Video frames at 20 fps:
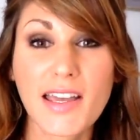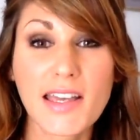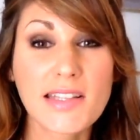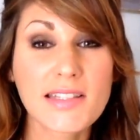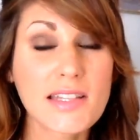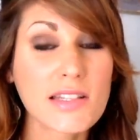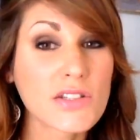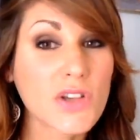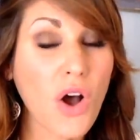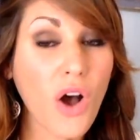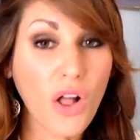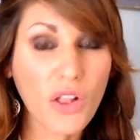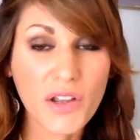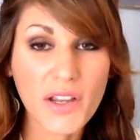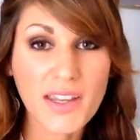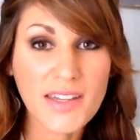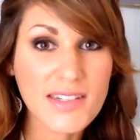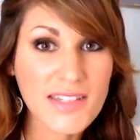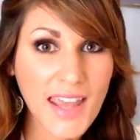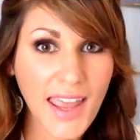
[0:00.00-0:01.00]
since all it
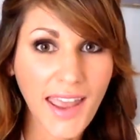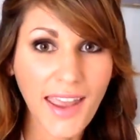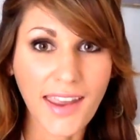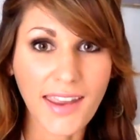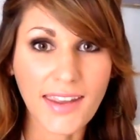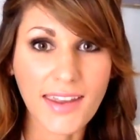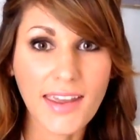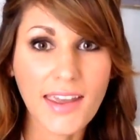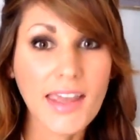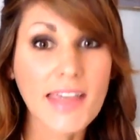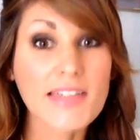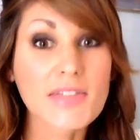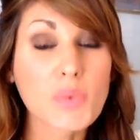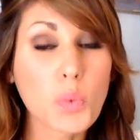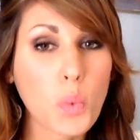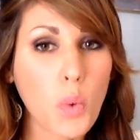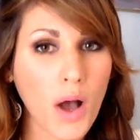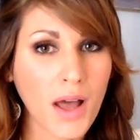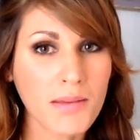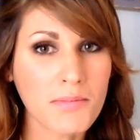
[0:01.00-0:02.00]
can take is
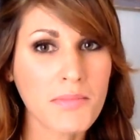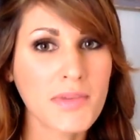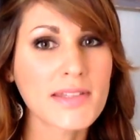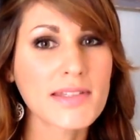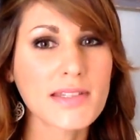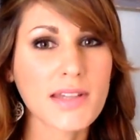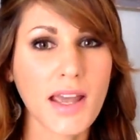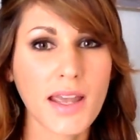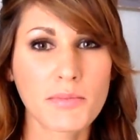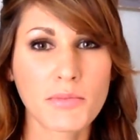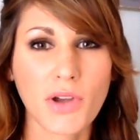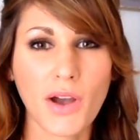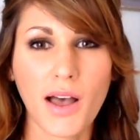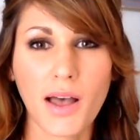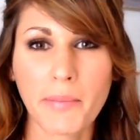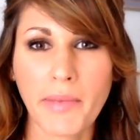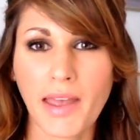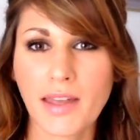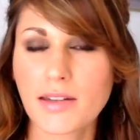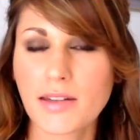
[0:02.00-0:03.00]
one mistimed
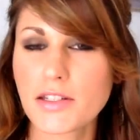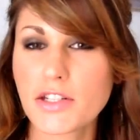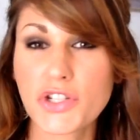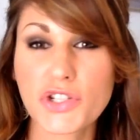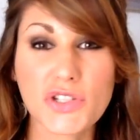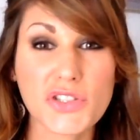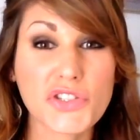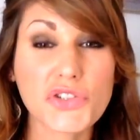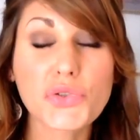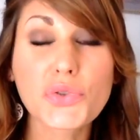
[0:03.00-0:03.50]
comment to just